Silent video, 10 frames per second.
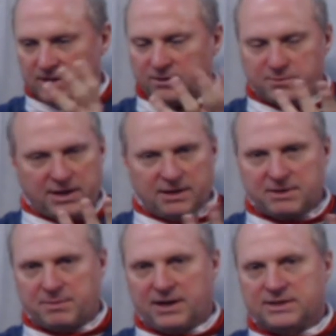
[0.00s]
on this bait. I'm
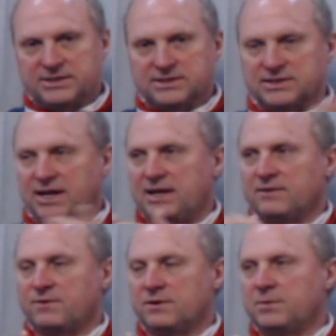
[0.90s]
not paying attention to this guy in
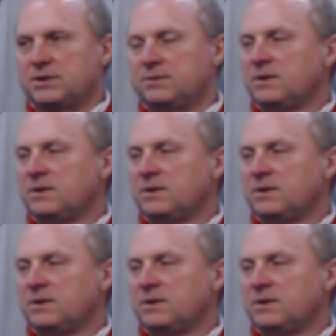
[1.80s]
the front of the boat.